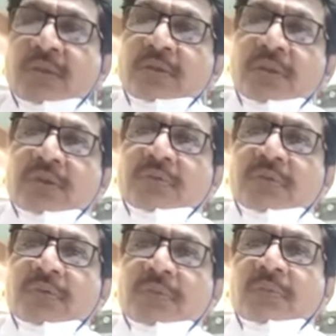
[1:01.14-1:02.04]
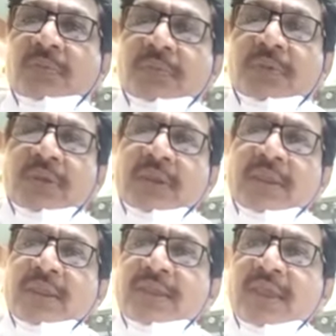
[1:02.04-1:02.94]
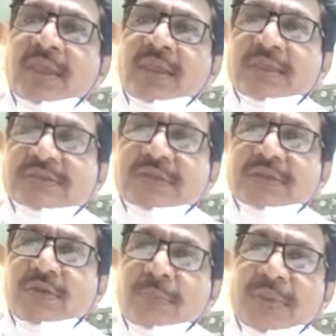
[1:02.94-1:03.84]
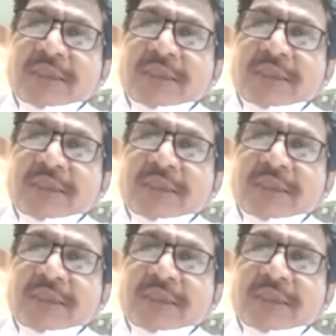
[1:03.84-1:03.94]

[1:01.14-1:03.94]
Now, India is a developing